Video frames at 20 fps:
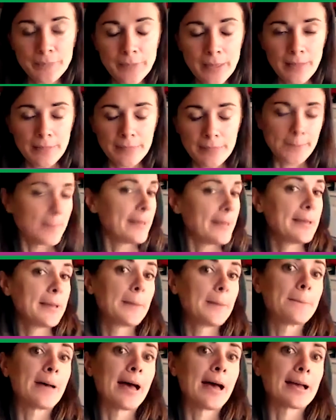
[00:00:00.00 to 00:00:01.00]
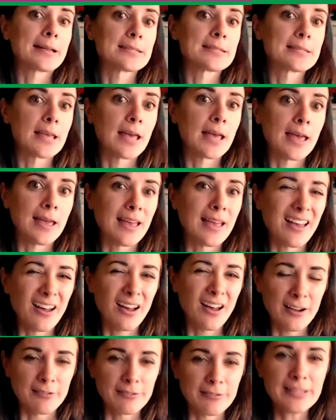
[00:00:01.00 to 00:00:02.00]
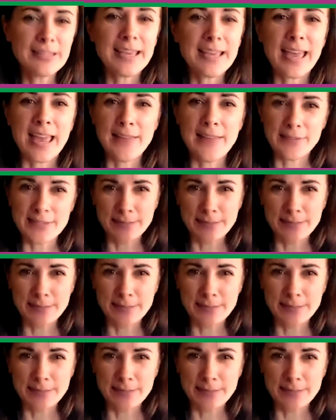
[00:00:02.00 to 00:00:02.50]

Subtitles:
They might come back and say, I really hate it.